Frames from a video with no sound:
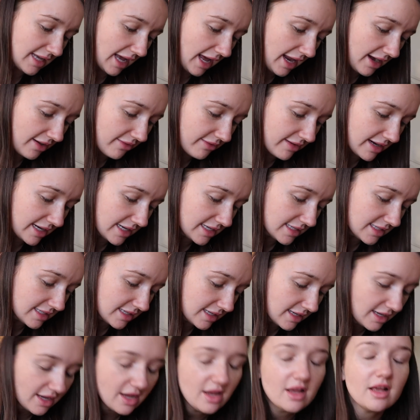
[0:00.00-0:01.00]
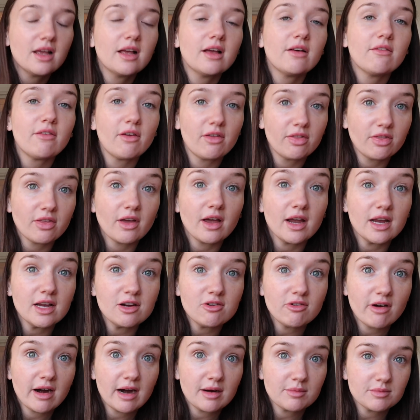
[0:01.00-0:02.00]
calories. For 30
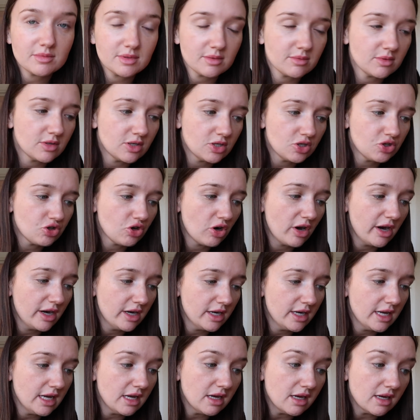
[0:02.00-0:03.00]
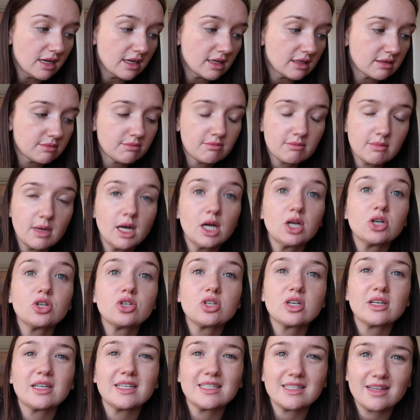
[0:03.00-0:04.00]
grams. I'm gonna try and eat as
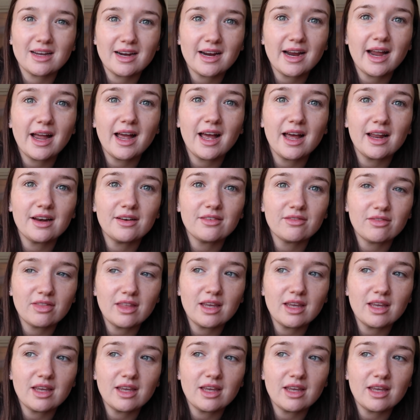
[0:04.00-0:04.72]
much as I can of